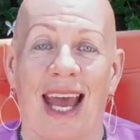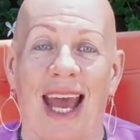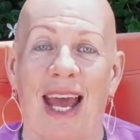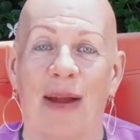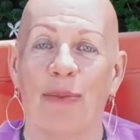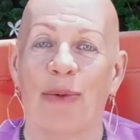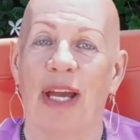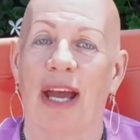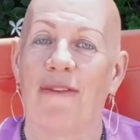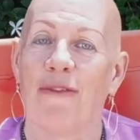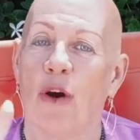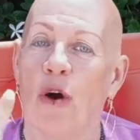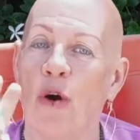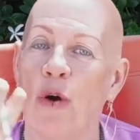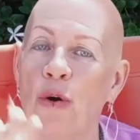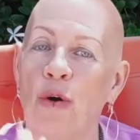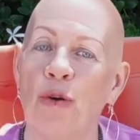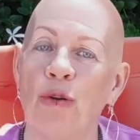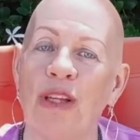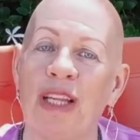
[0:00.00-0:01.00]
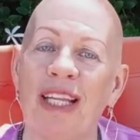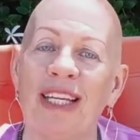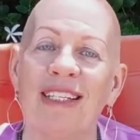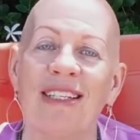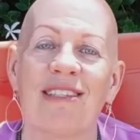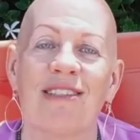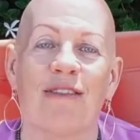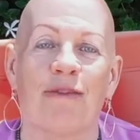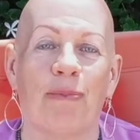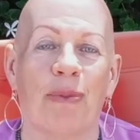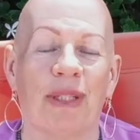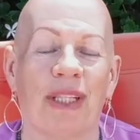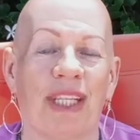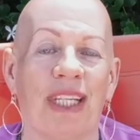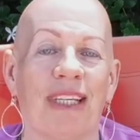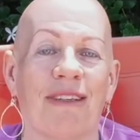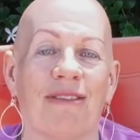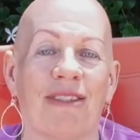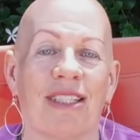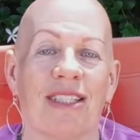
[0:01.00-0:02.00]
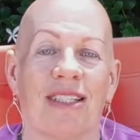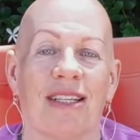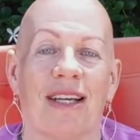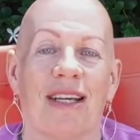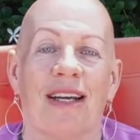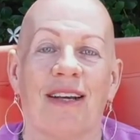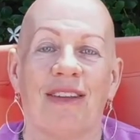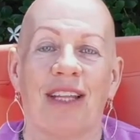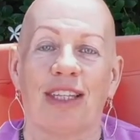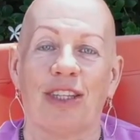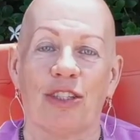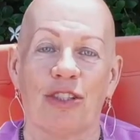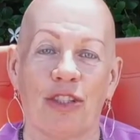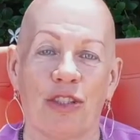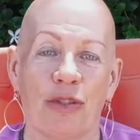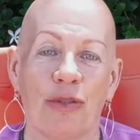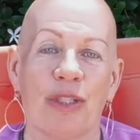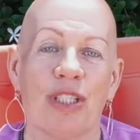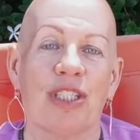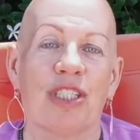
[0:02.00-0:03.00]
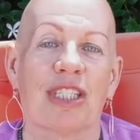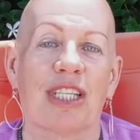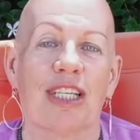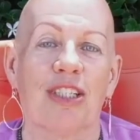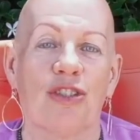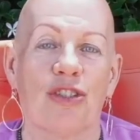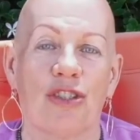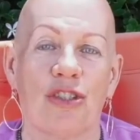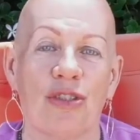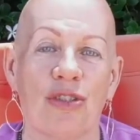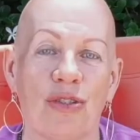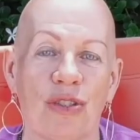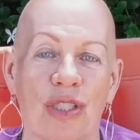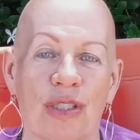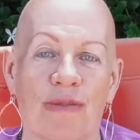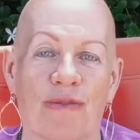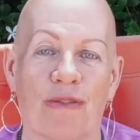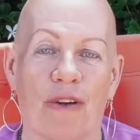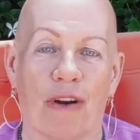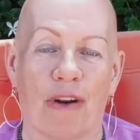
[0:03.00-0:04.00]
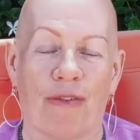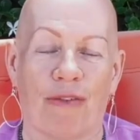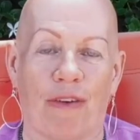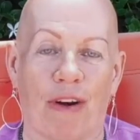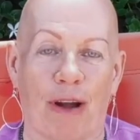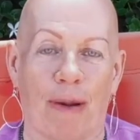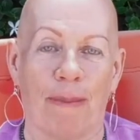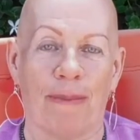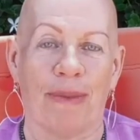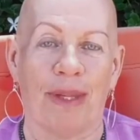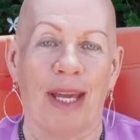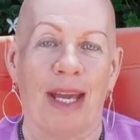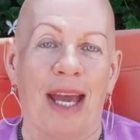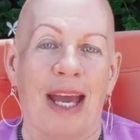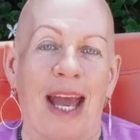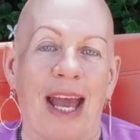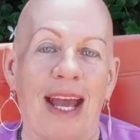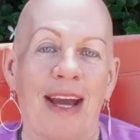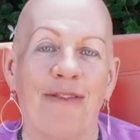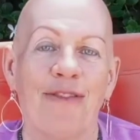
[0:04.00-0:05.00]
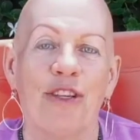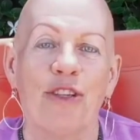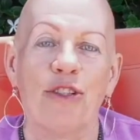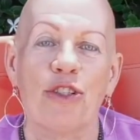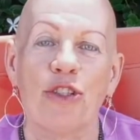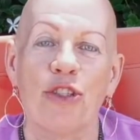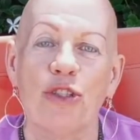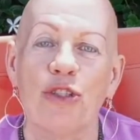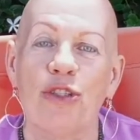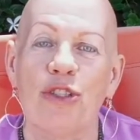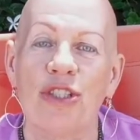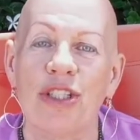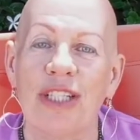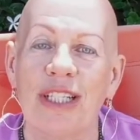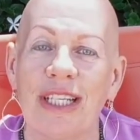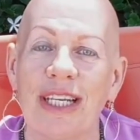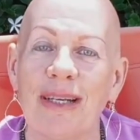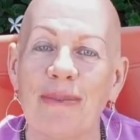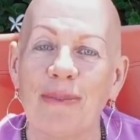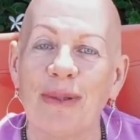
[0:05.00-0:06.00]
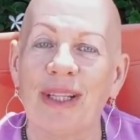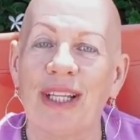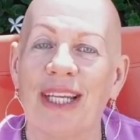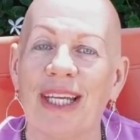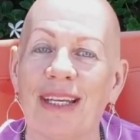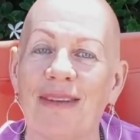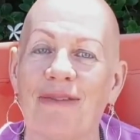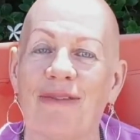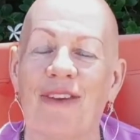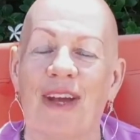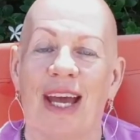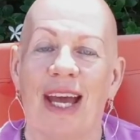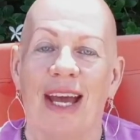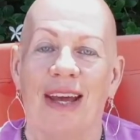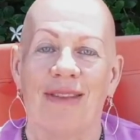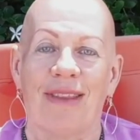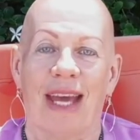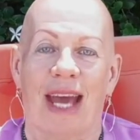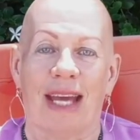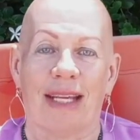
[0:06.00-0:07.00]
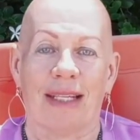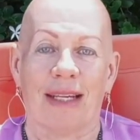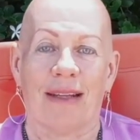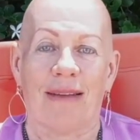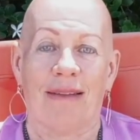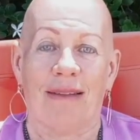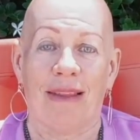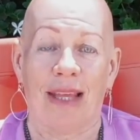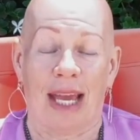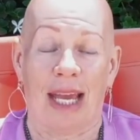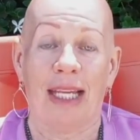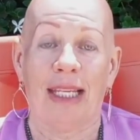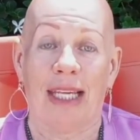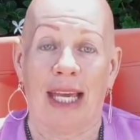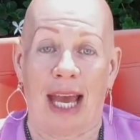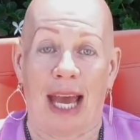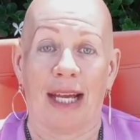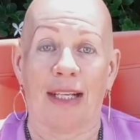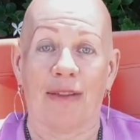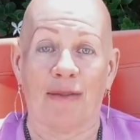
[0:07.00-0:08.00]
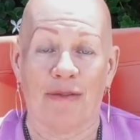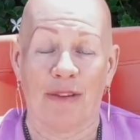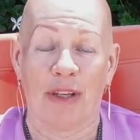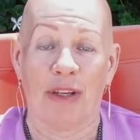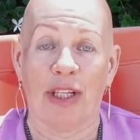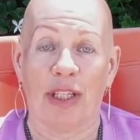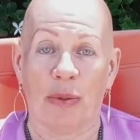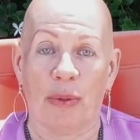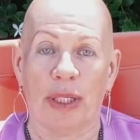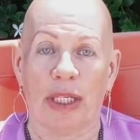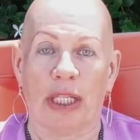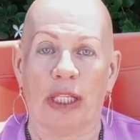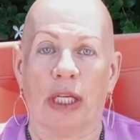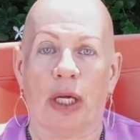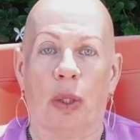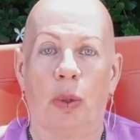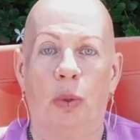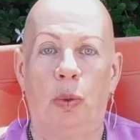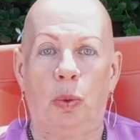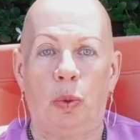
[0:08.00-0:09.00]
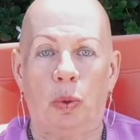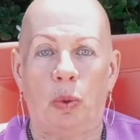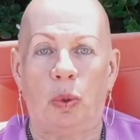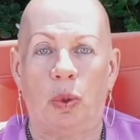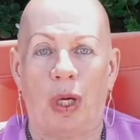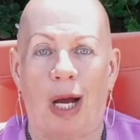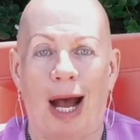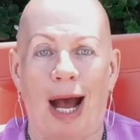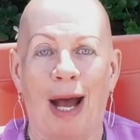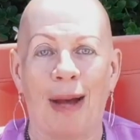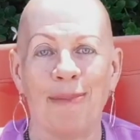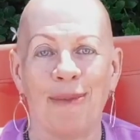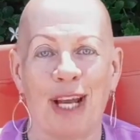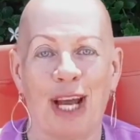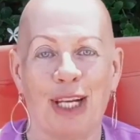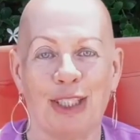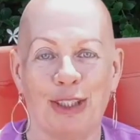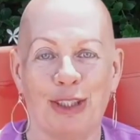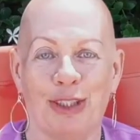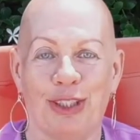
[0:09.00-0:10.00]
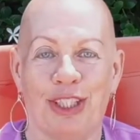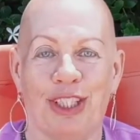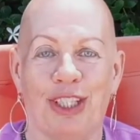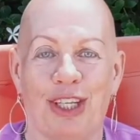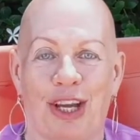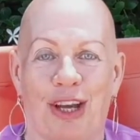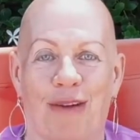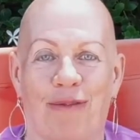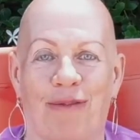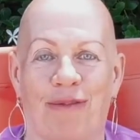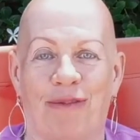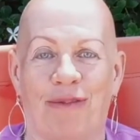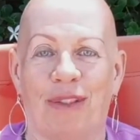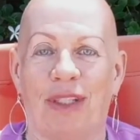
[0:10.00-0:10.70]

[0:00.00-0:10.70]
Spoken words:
And we have a whole list of beliefs that the students can choose from. And there's usually a belief that they get very quickly. Ooh, I'm not good enough.